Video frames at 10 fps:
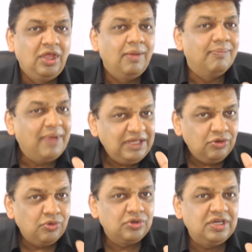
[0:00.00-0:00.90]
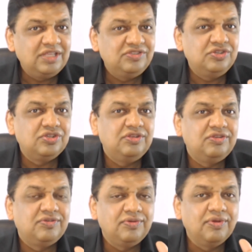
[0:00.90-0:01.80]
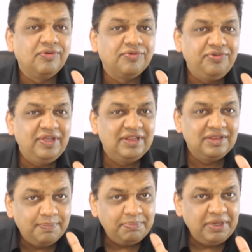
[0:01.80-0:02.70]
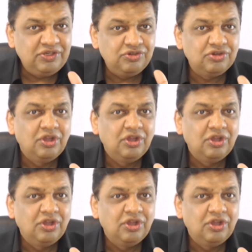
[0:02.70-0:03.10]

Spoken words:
Many organizations feel the pinch